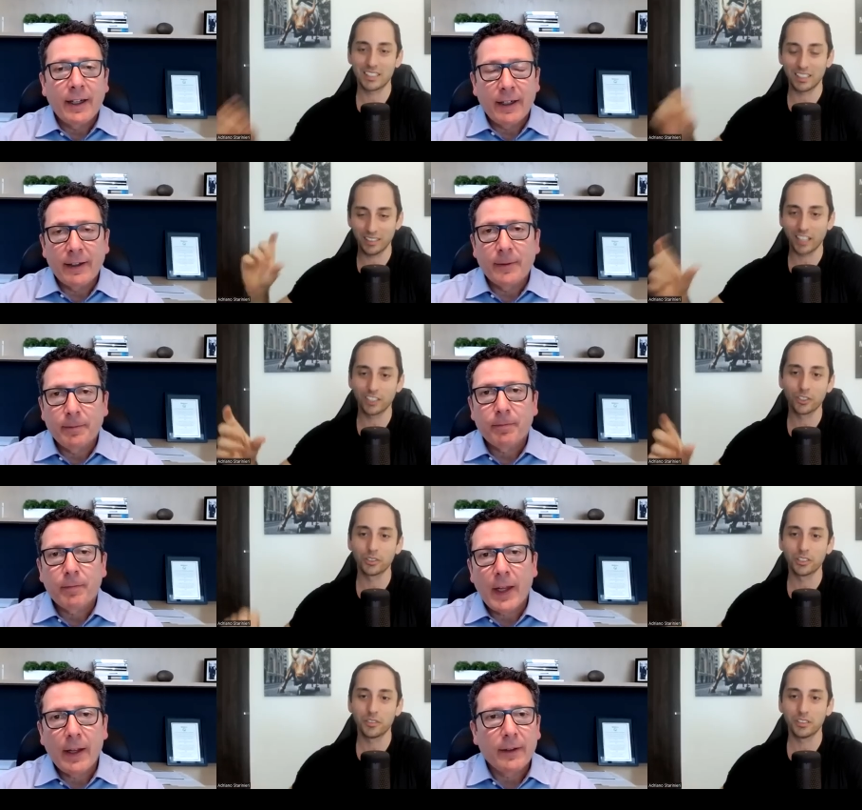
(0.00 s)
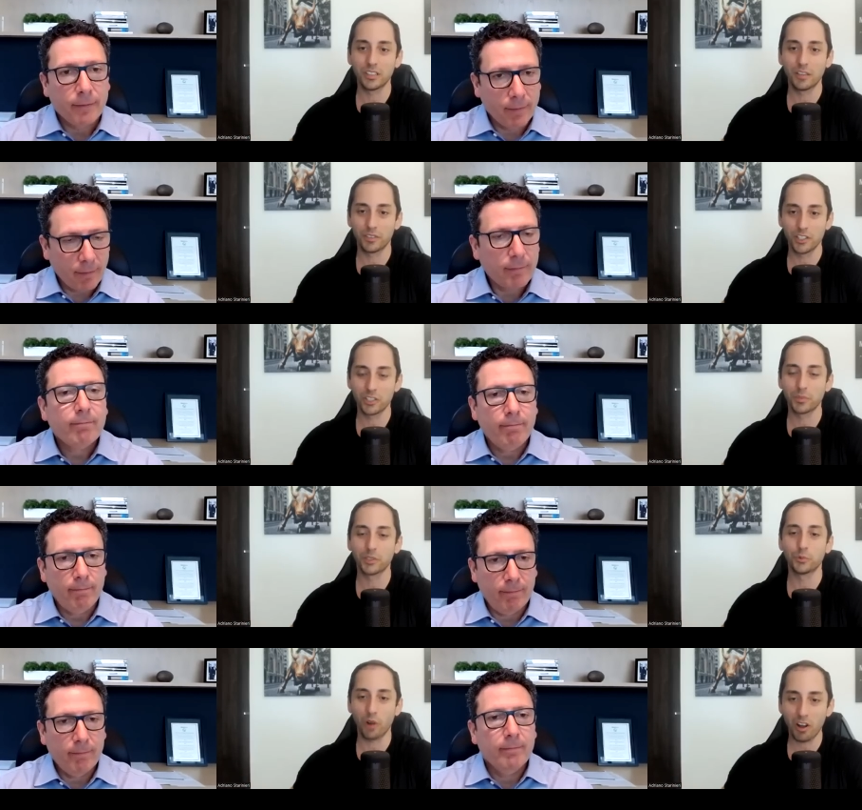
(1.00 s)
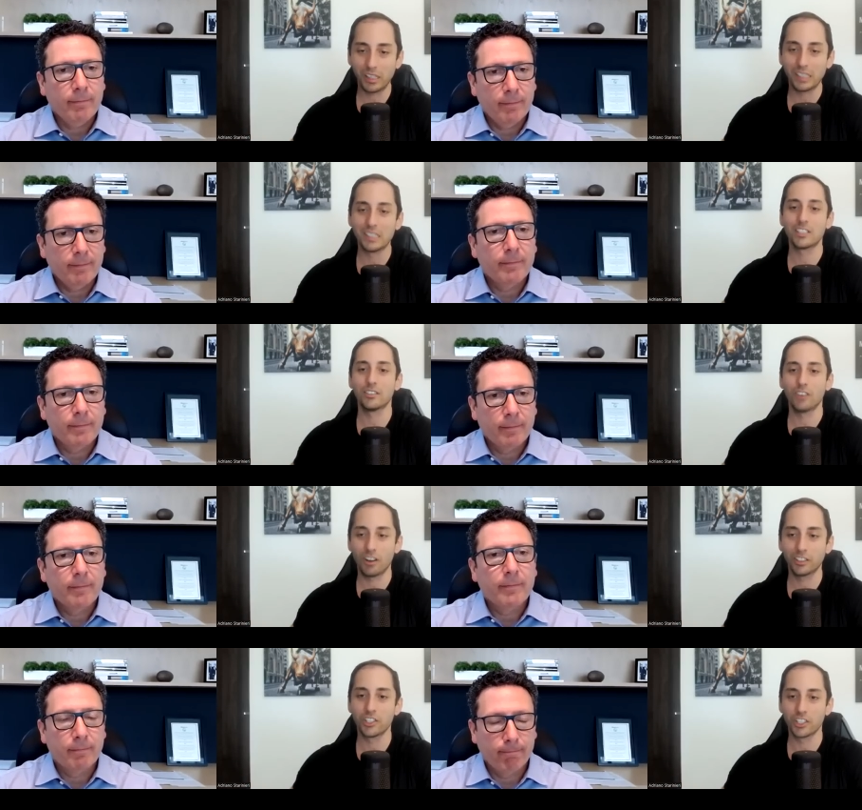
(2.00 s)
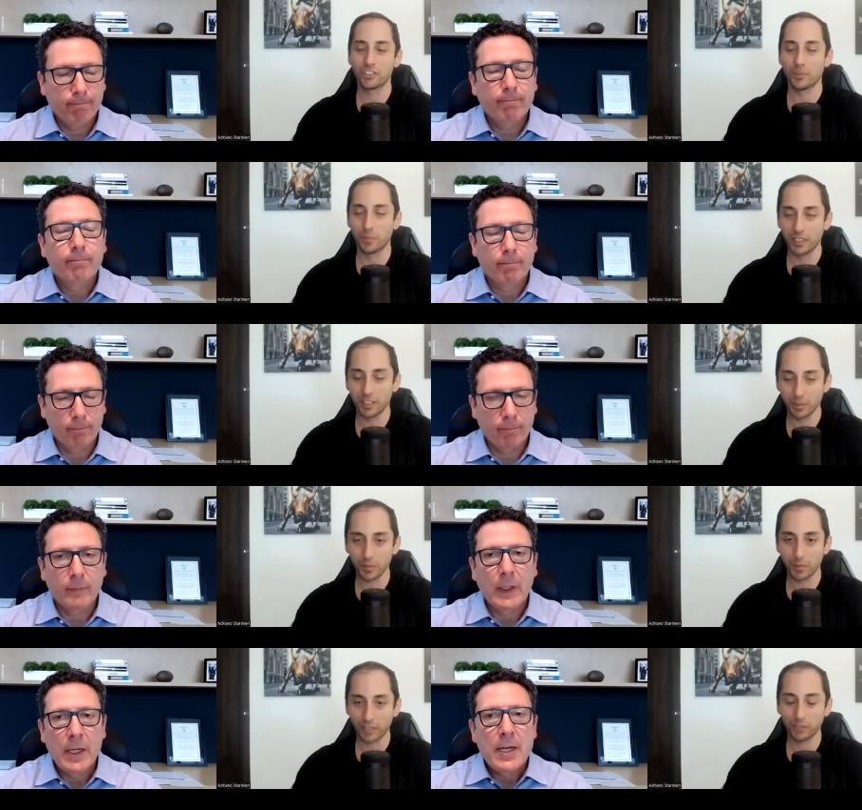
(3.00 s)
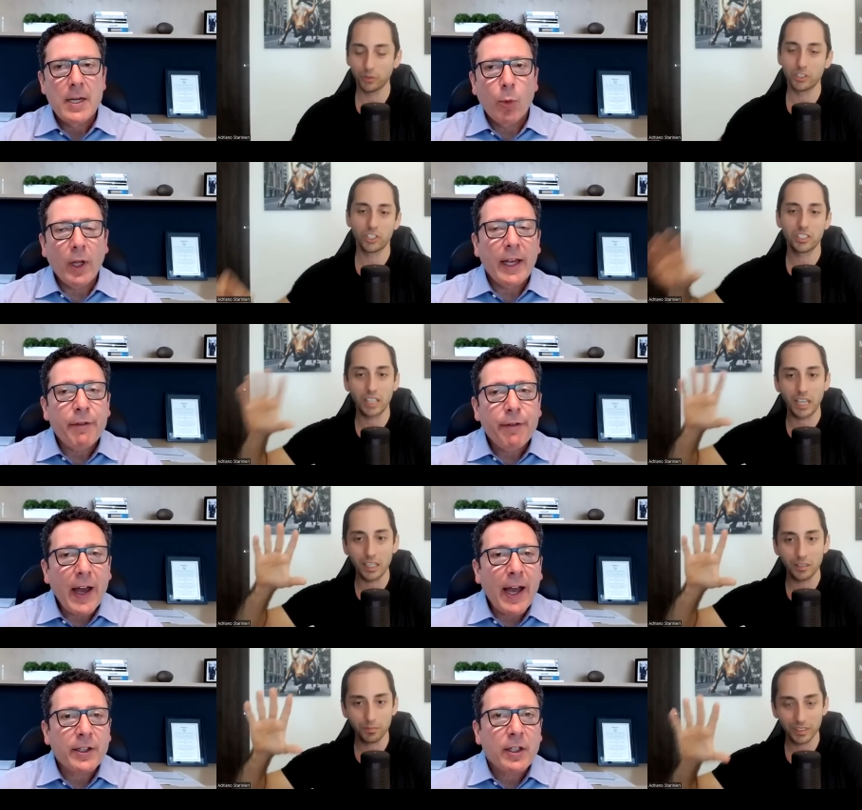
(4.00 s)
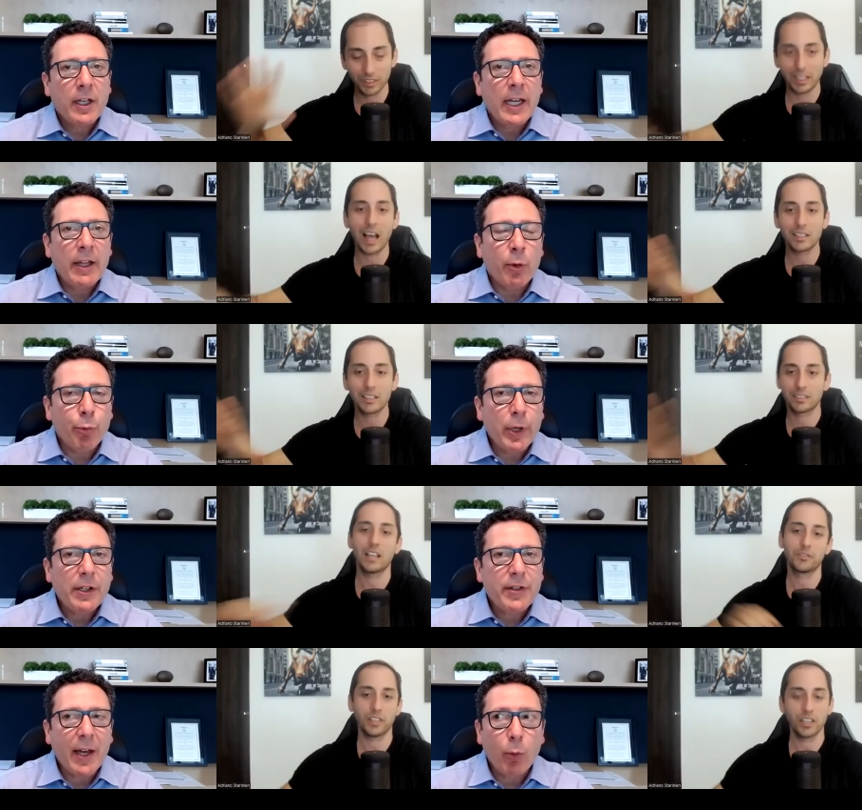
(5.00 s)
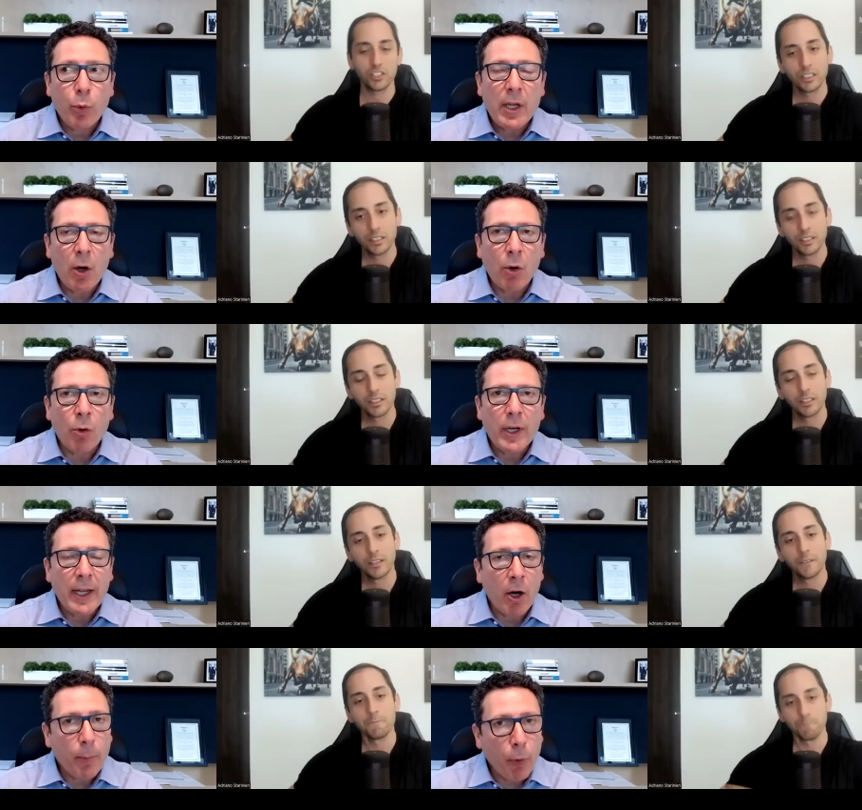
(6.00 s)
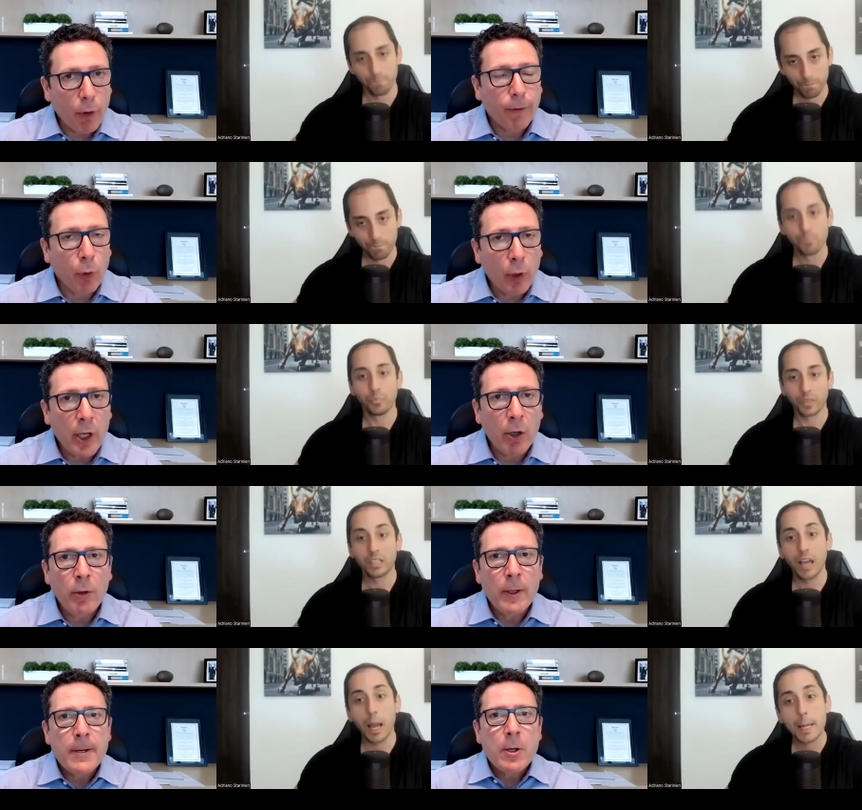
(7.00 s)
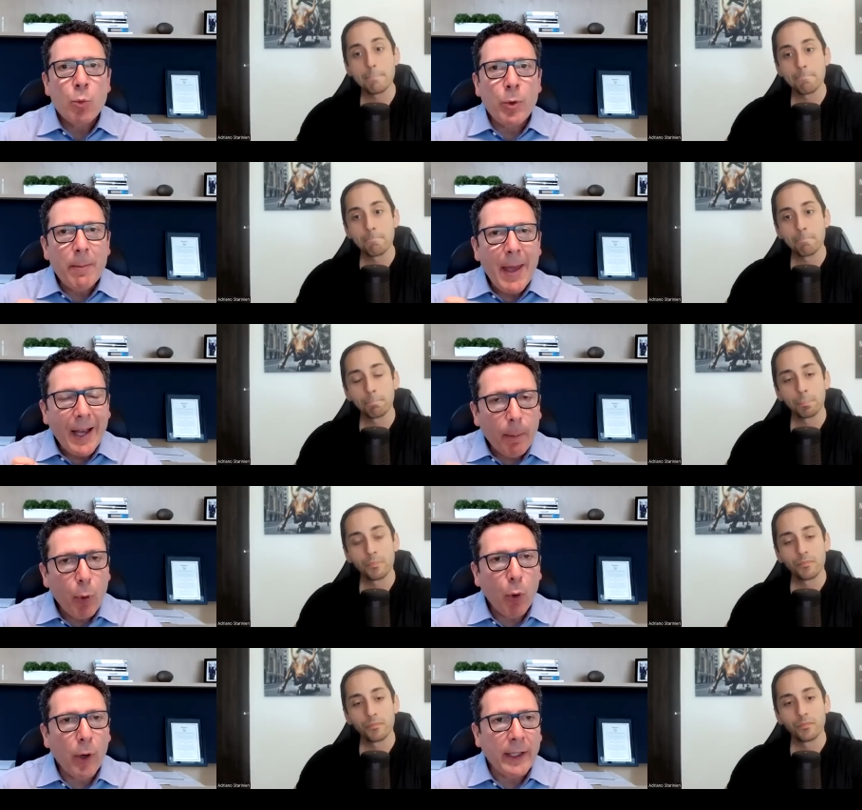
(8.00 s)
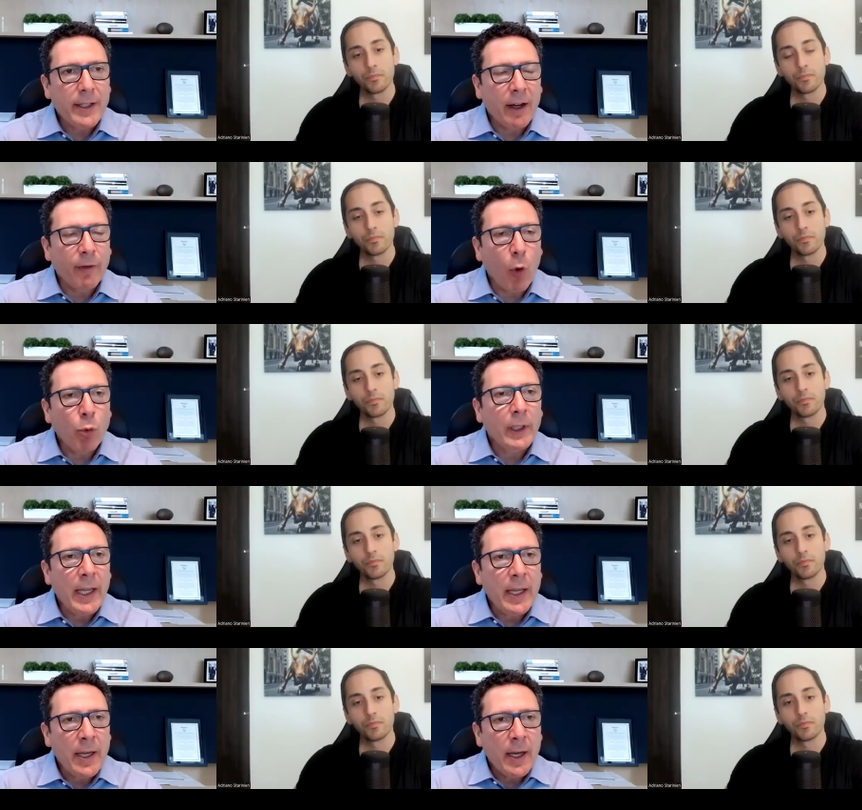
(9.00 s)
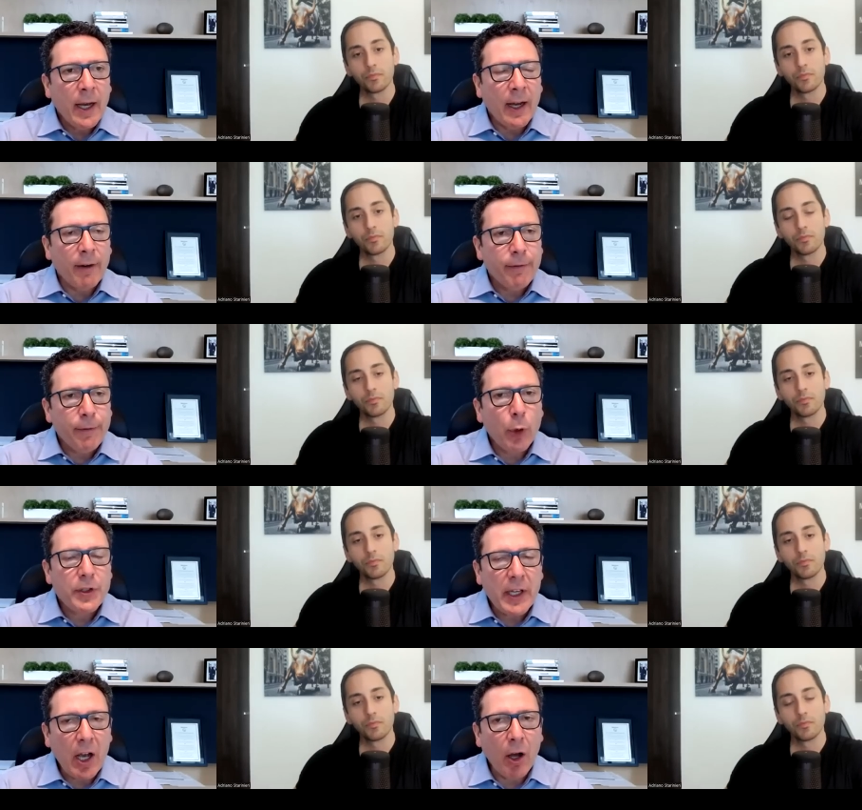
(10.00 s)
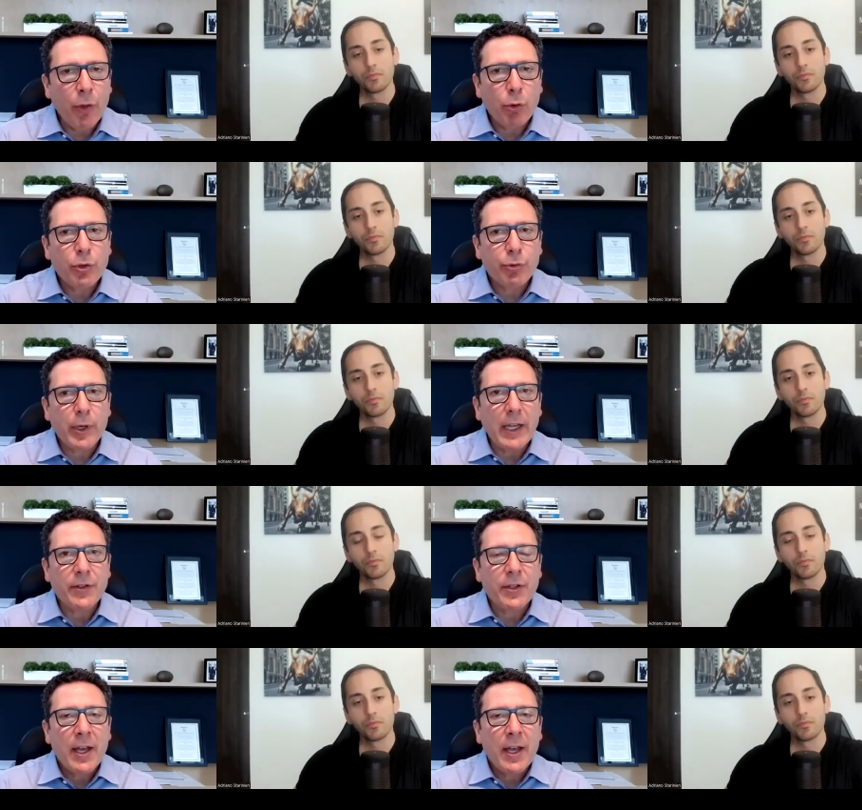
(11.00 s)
Speaker 1: the technical def- definition. But ROC is not just your money coming back to you. It's well, just in a fact, tax. In the REITs that
Speaker 2: we own in our portfolio, yeah, we make a point of only uh, focusing on those REITs